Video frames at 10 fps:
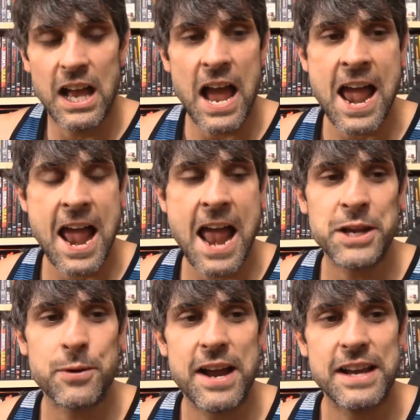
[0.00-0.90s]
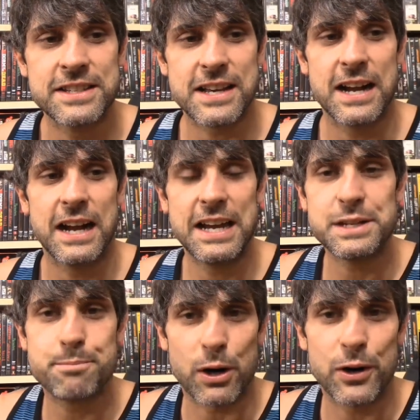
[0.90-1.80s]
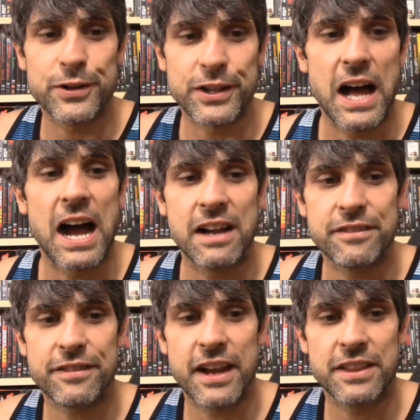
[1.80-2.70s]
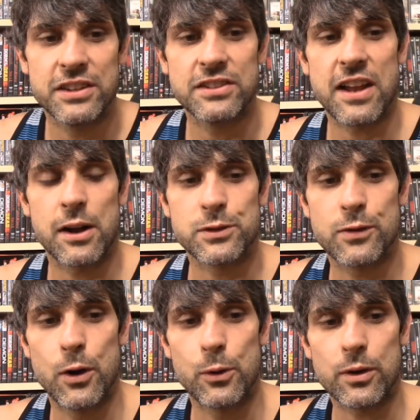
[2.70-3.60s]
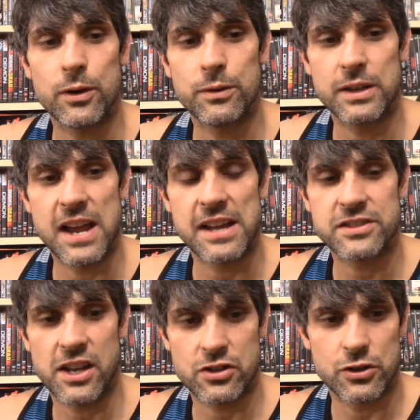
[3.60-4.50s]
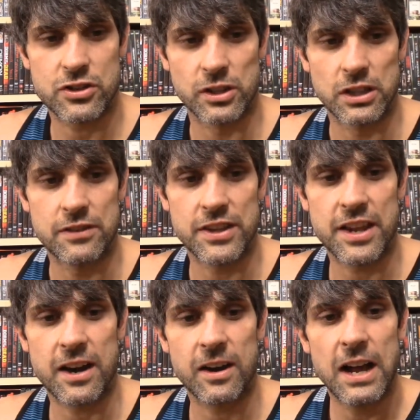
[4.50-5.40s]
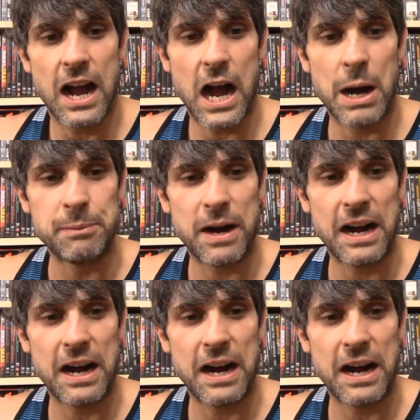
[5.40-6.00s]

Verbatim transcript: a- anyways uh, he's burned alive and these townsfolk the ancestors still live in there um, uh,